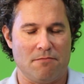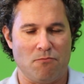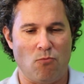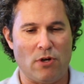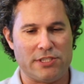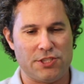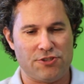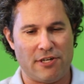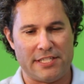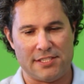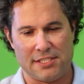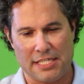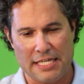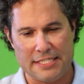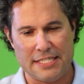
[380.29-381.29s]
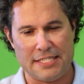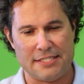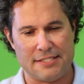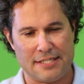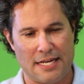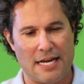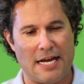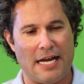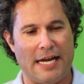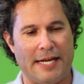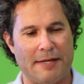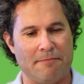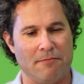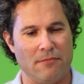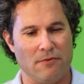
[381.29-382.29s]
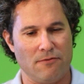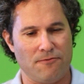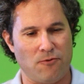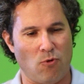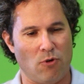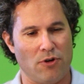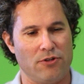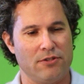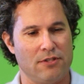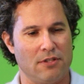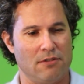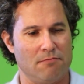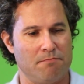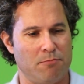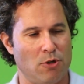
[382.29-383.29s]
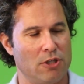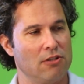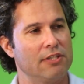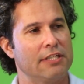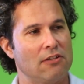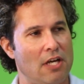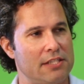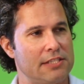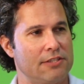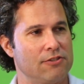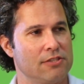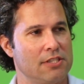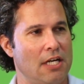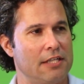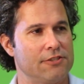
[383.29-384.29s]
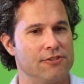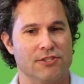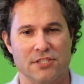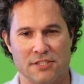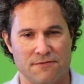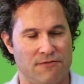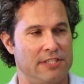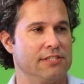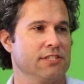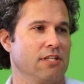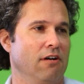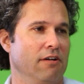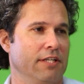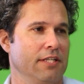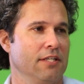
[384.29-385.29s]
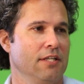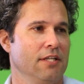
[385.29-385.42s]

What's transcended time for the Brooklyn and Los Angeles Dodgers is Vin Scully.